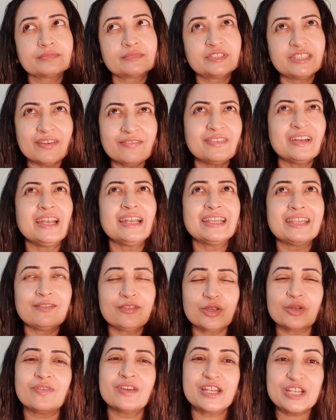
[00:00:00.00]
definitely give
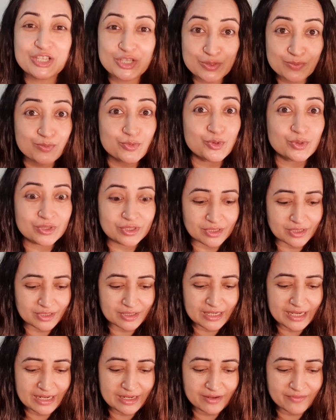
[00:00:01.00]
you a very smoother
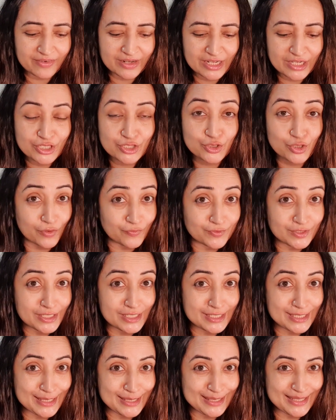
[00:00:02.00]
and a very softer
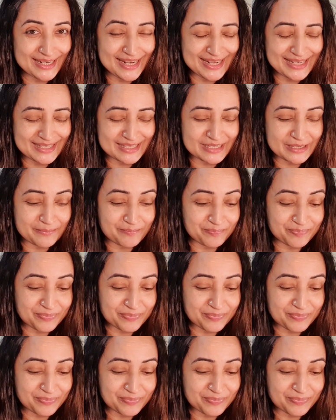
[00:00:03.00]
skin the next day.